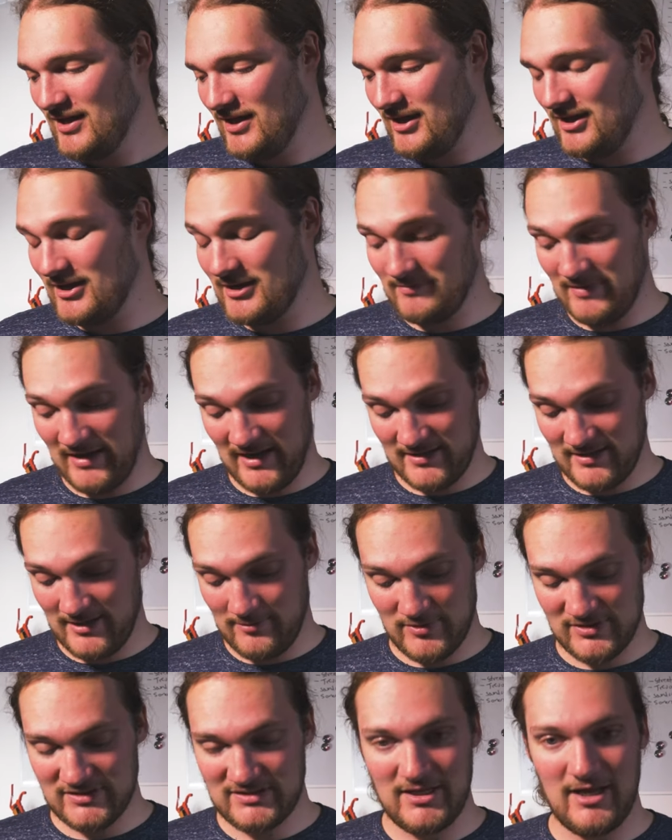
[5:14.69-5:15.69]
And
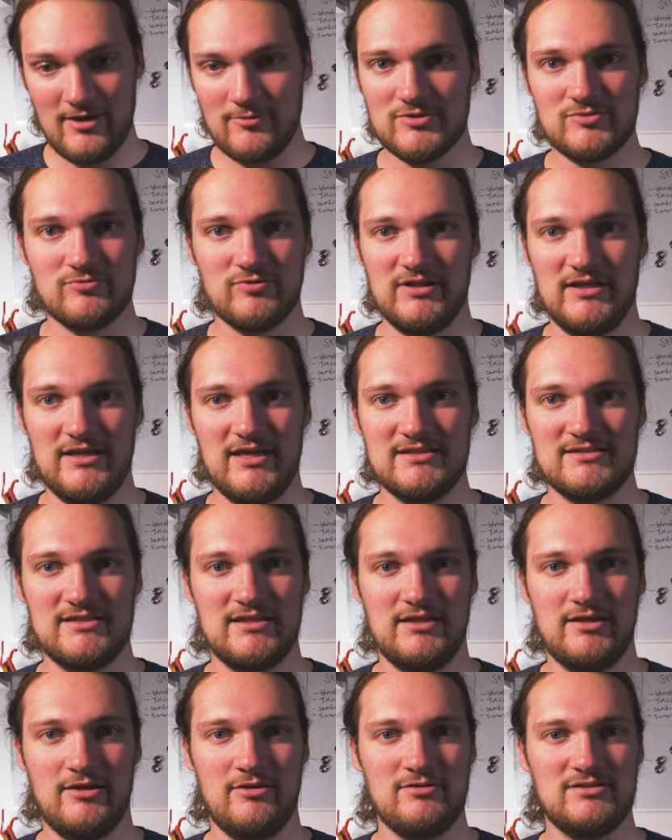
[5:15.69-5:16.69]
it was, yeah, it was really easy
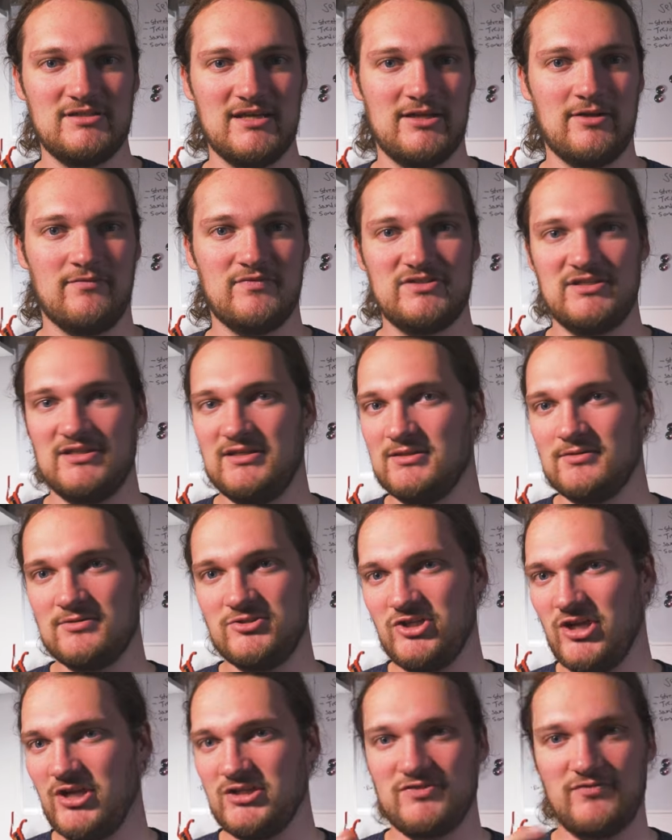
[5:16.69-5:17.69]
to use, and obviously the
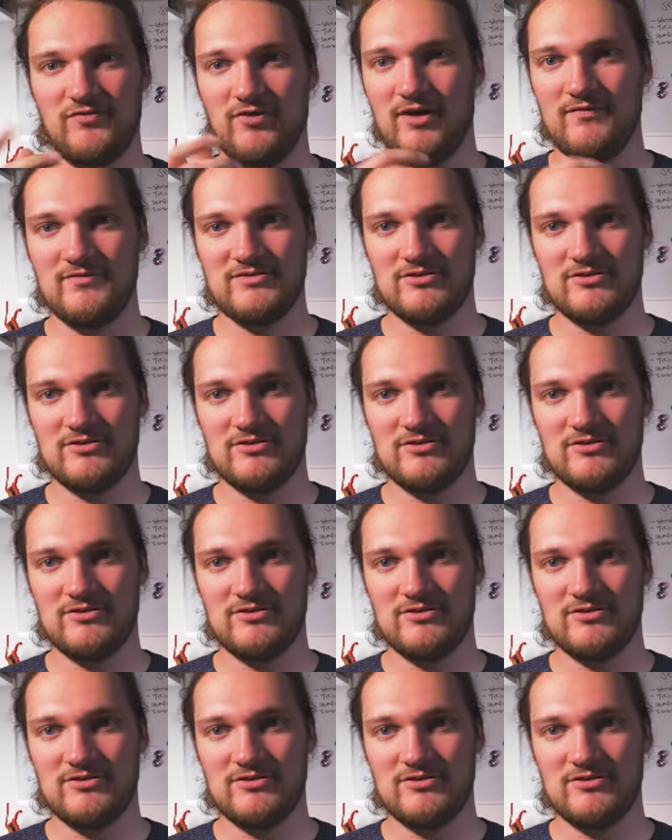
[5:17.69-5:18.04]
GH5